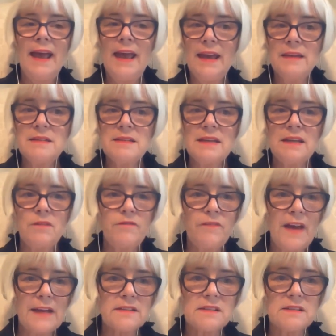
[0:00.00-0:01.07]
And in
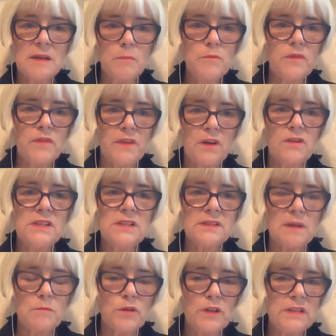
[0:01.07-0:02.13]
fact, there is
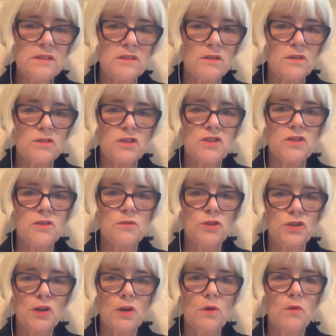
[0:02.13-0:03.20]
some research to
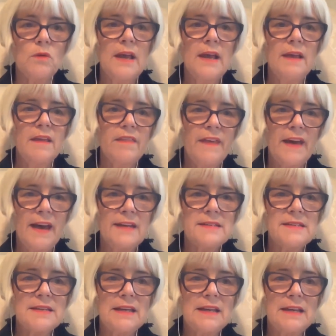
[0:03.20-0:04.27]
show that
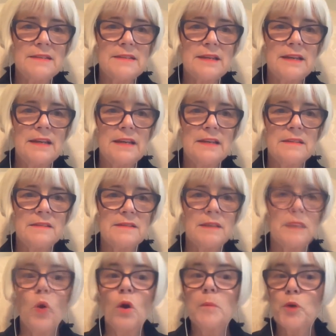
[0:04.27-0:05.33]
it is
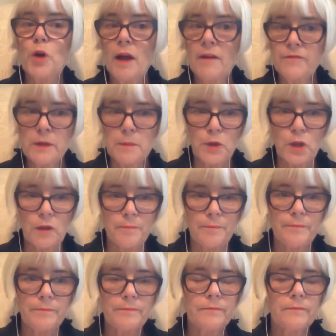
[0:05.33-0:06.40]
more profitable
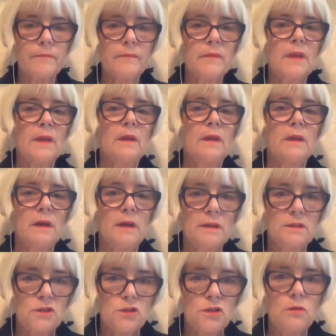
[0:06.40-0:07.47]

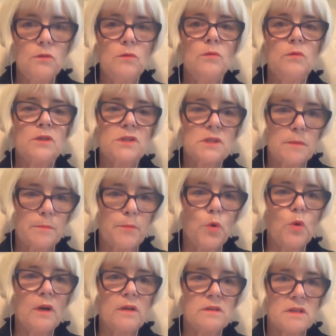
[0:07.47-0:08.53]
to
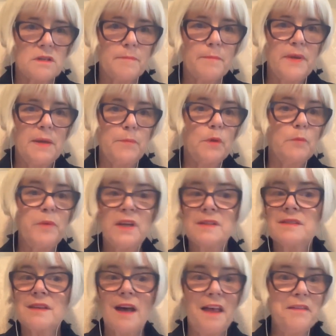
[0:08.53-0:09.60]
support people
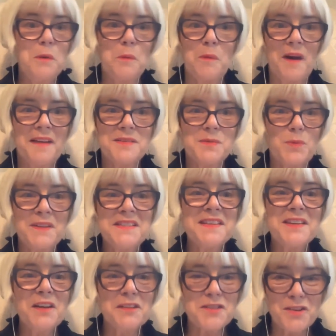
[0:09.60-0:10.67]
because otherwise, what's
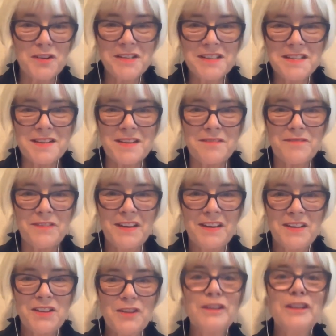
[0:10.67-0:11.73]
the alternative?
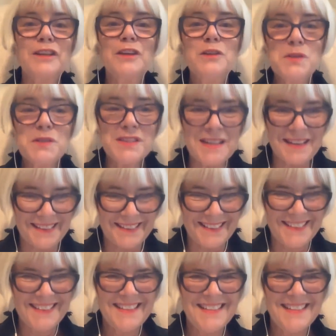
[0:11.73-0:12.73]
You're losing.